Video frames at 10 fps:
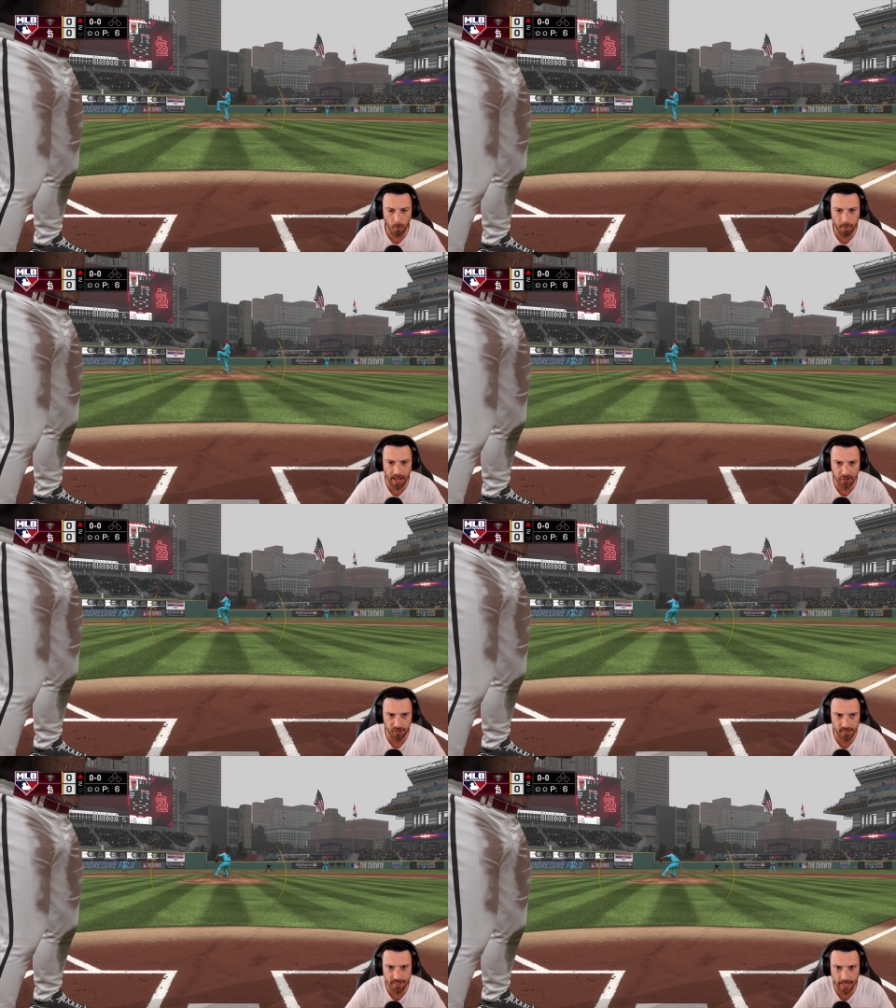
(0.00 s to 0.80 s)

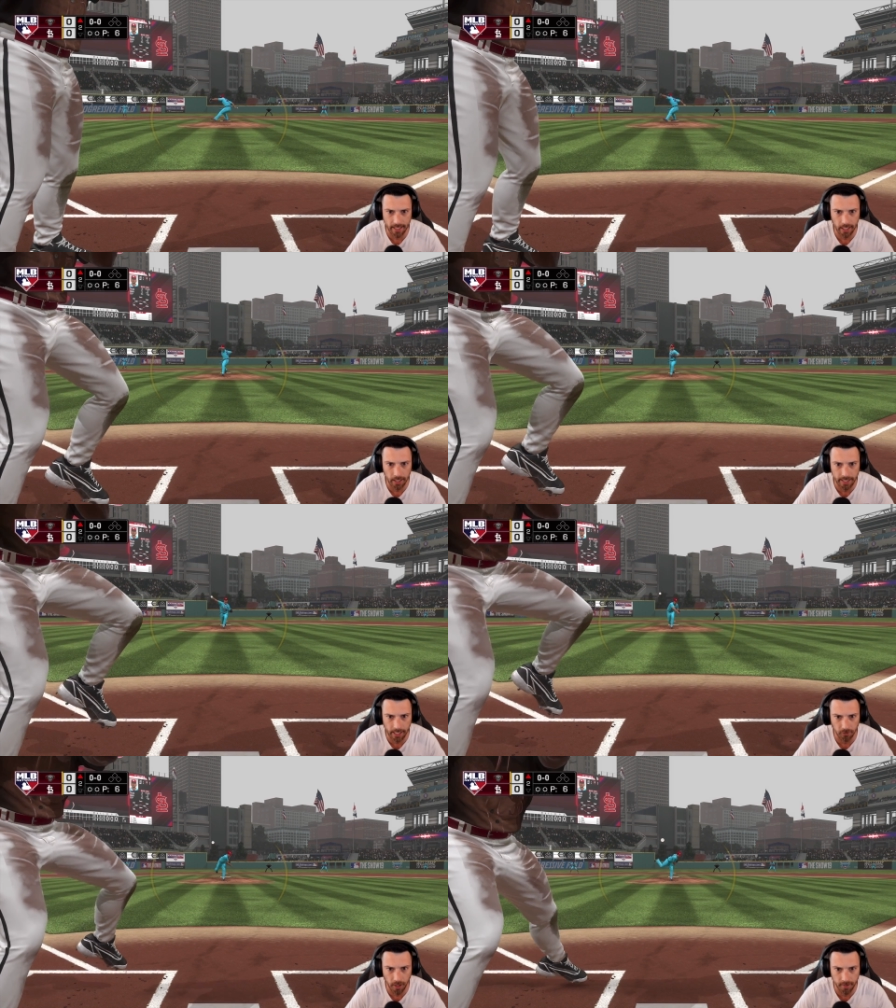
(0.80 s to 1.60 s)
patience, second inning,
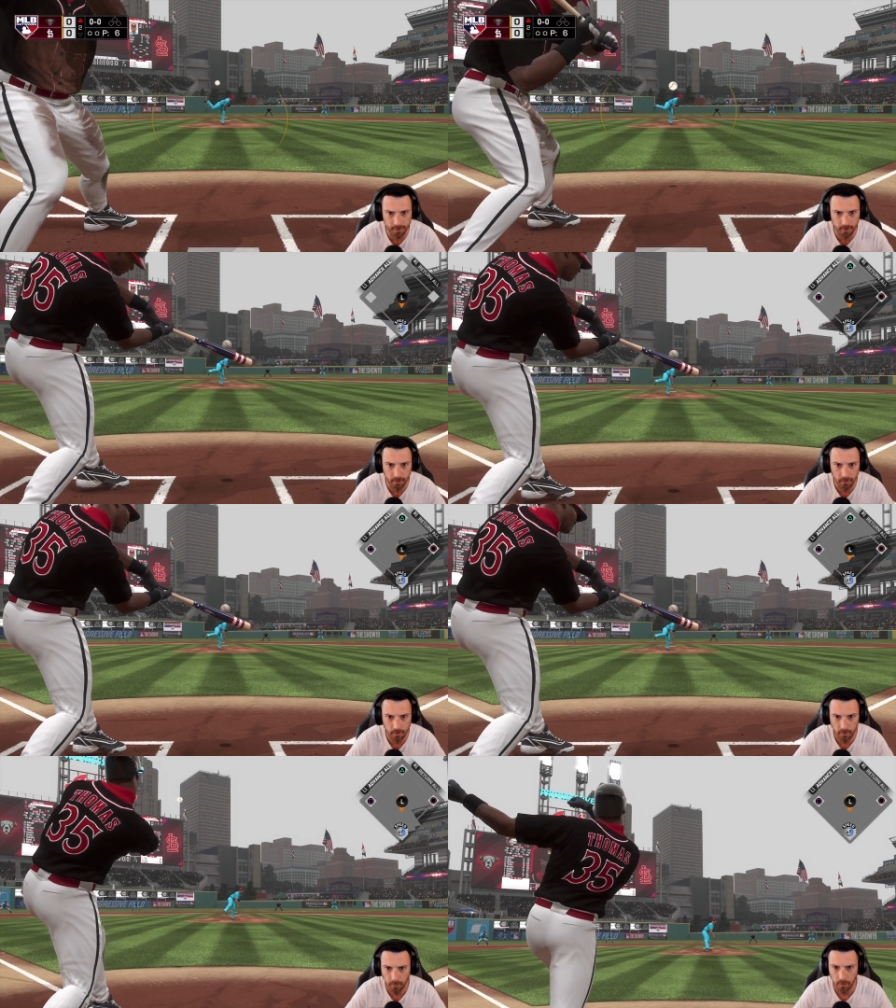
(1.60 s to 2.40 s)
getting runs.
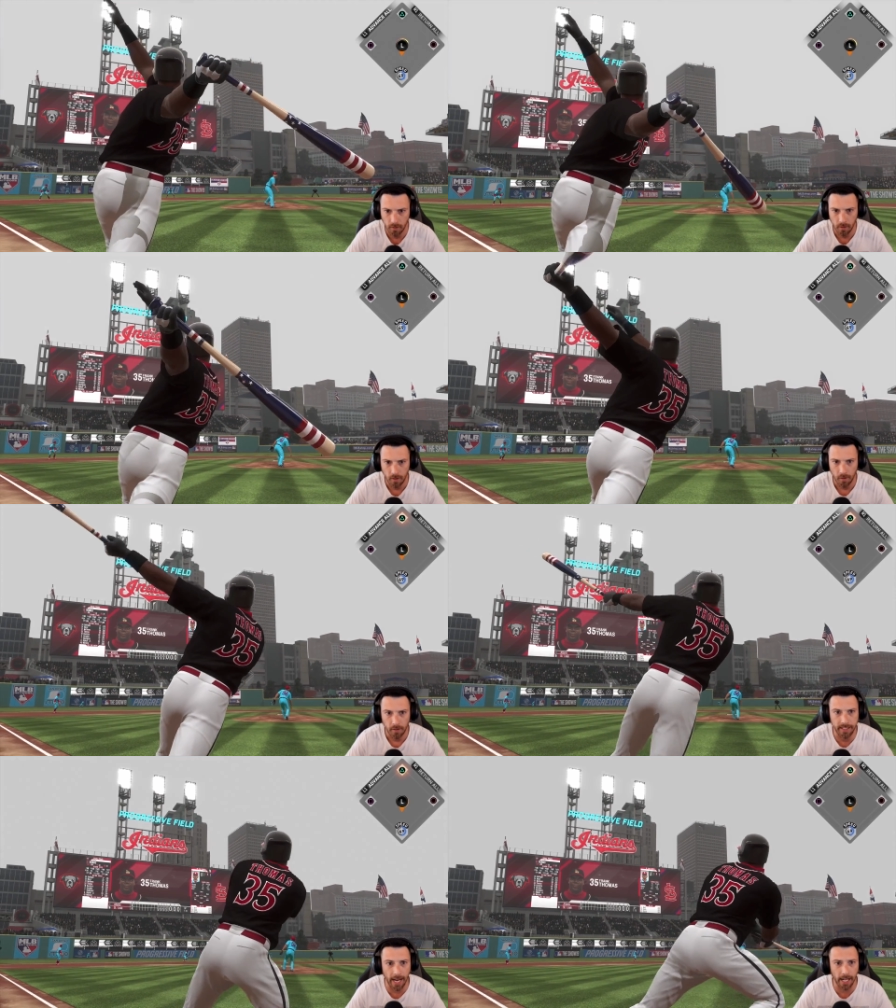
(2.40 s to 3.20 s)

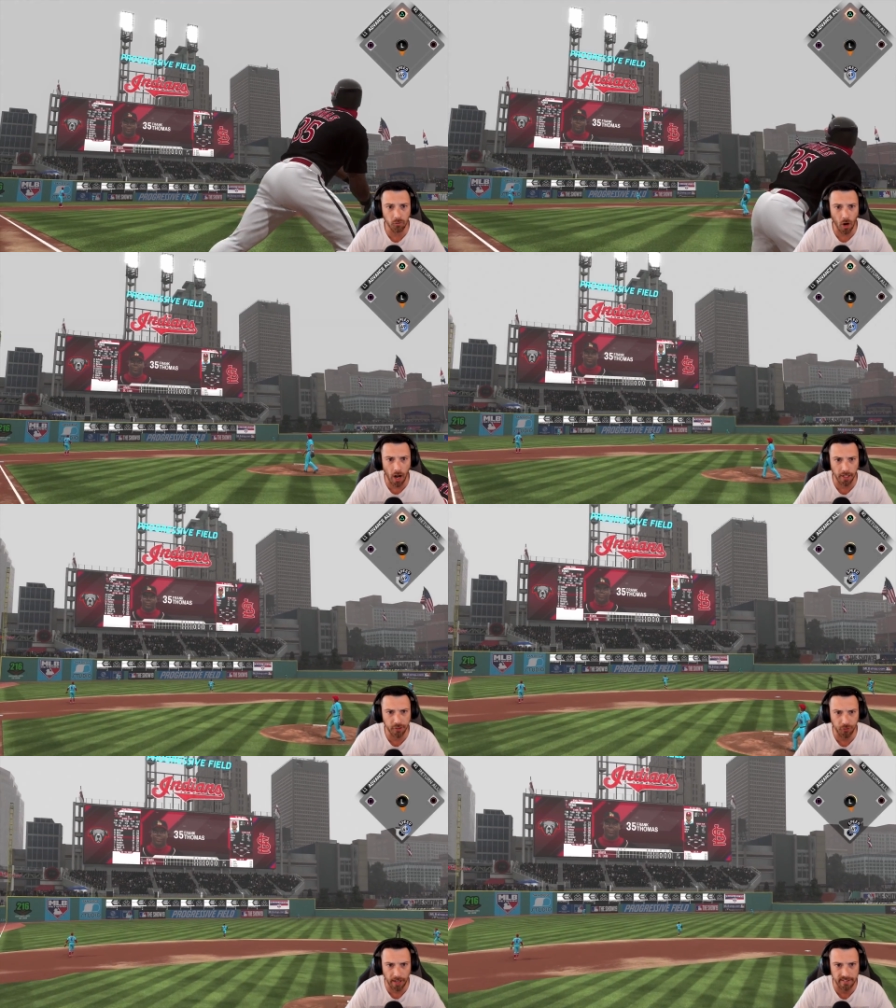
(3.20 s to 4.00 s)
Getting runs,
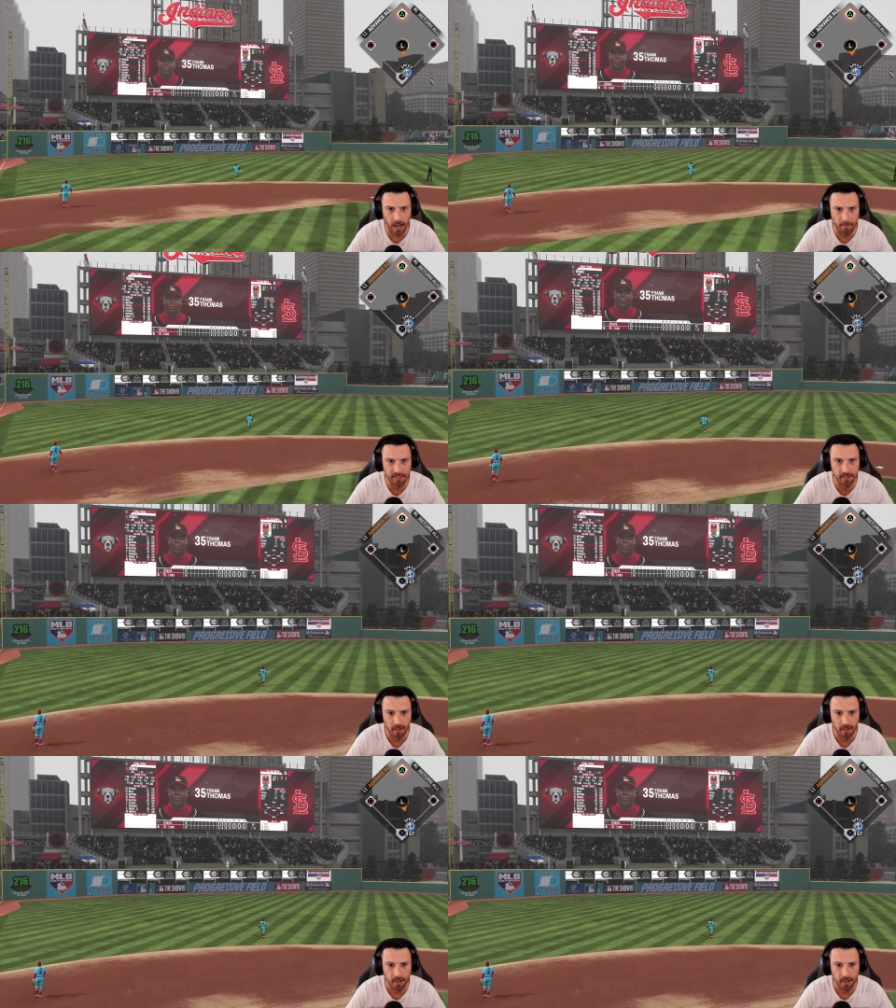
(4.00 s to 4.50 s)
Frank Thomas.